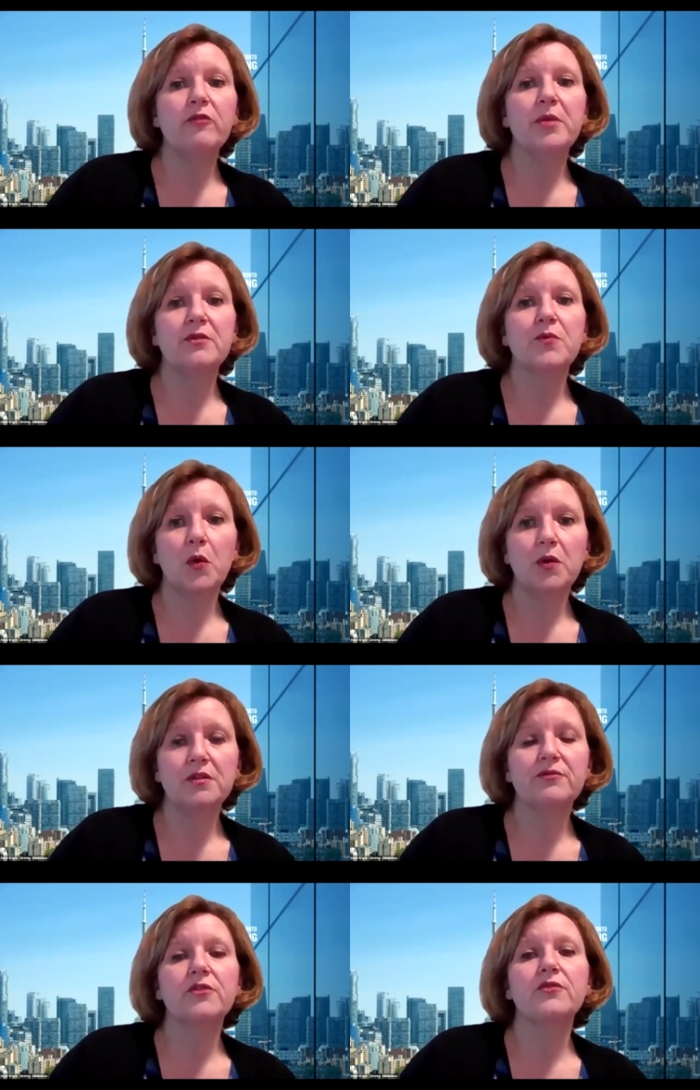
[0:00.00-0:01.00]
been enrolled
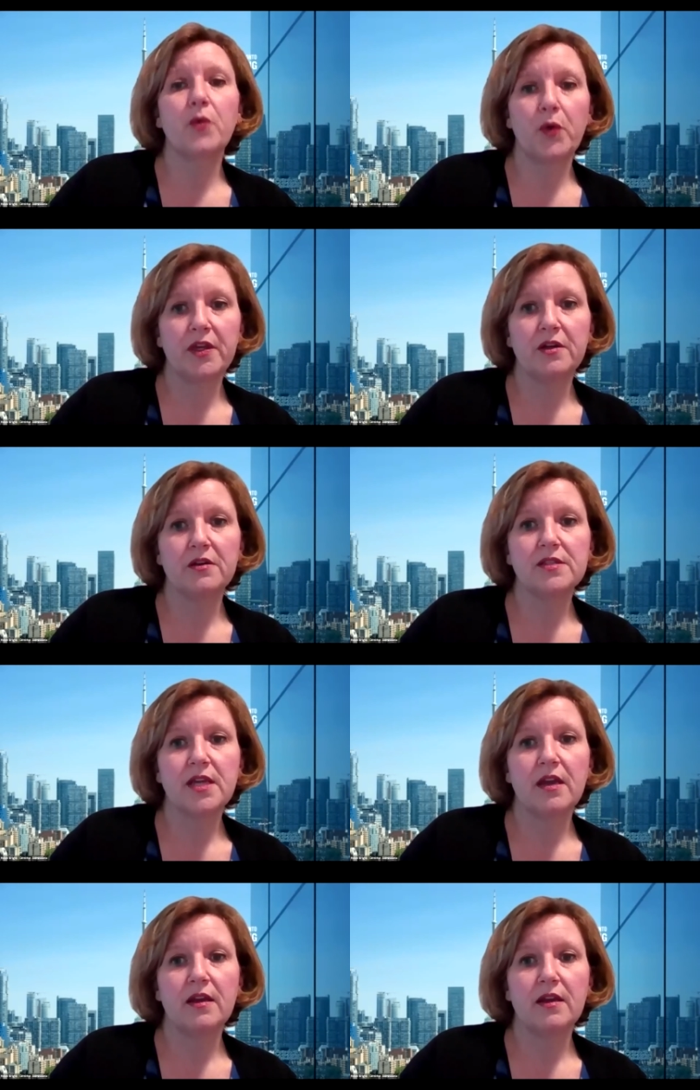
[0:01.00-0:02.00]
for 4 years
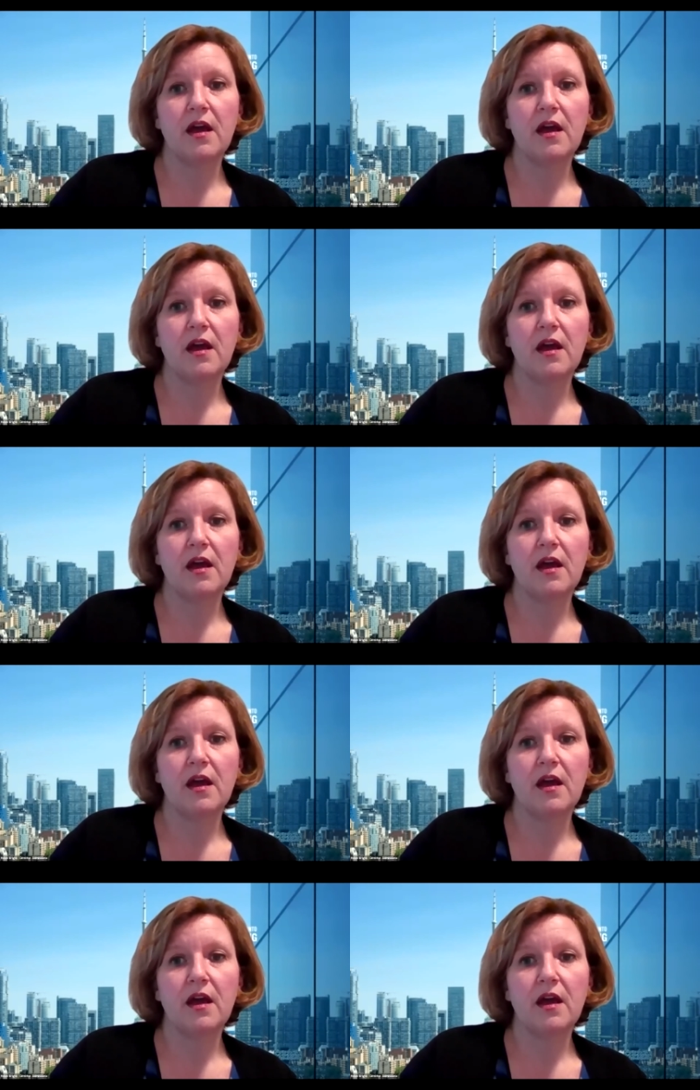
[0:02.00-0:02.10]
in